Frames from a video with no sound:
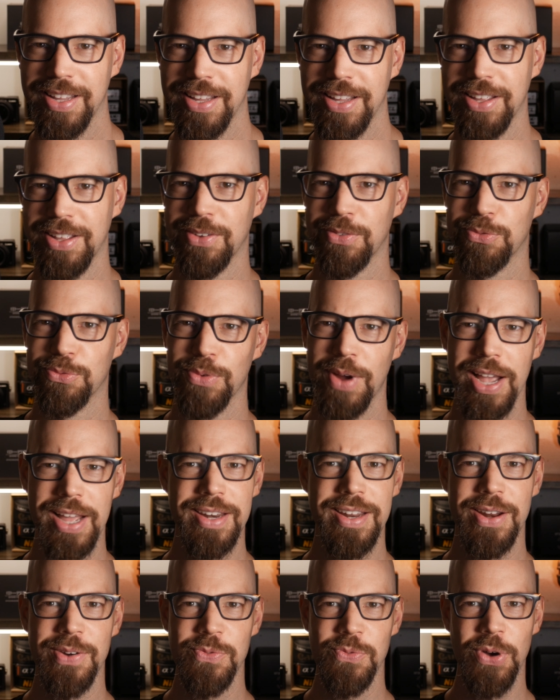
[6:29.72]
red
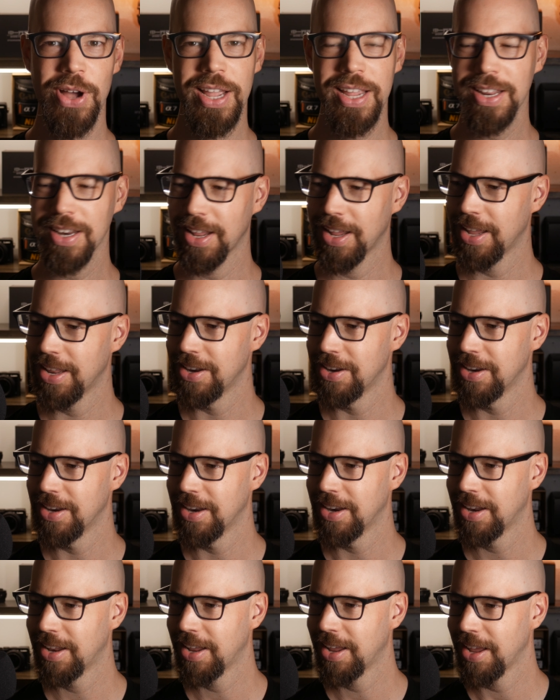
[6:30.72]
and white
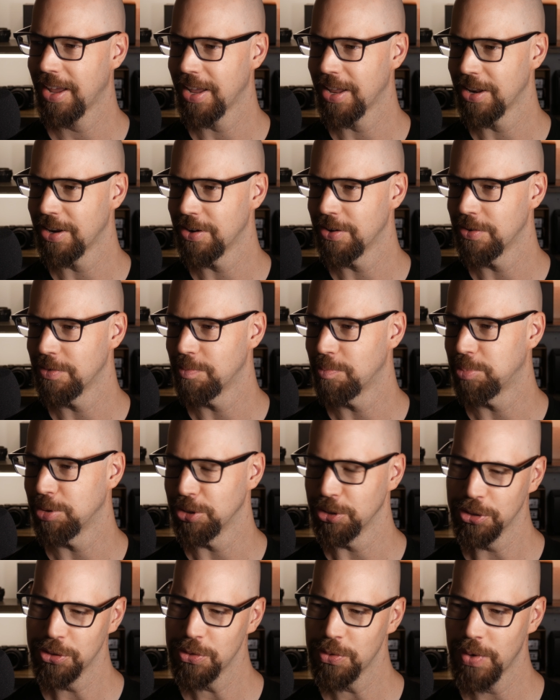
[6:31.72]
and
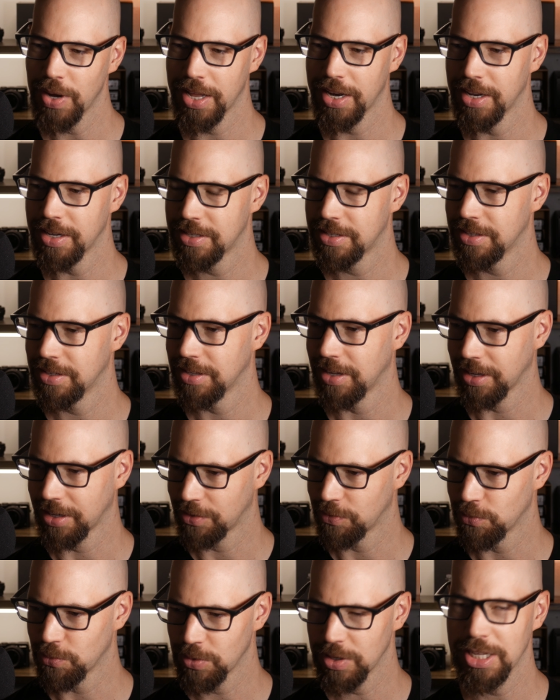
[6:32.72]
blue, and it like
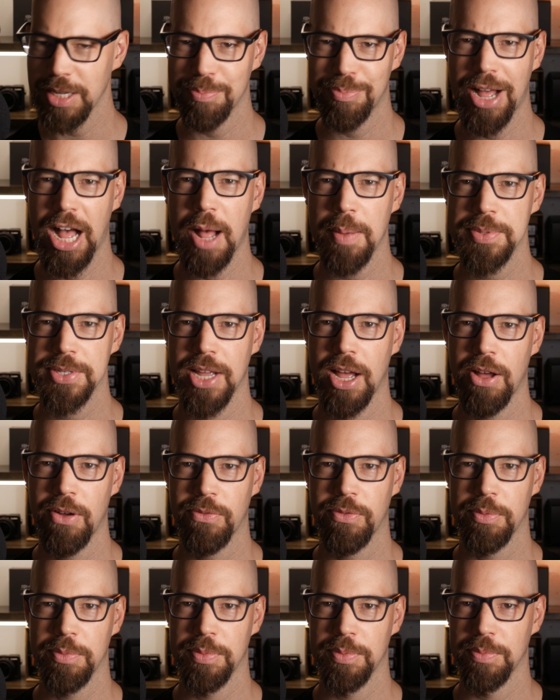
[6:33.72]
really pops out
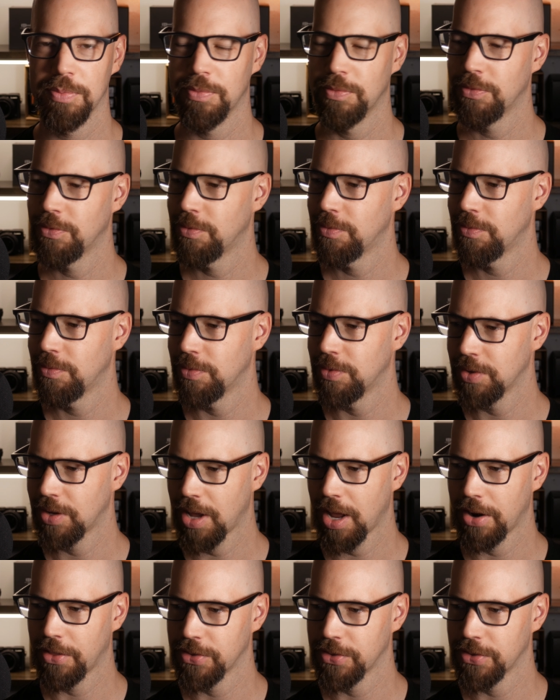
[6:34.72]
from the kind of the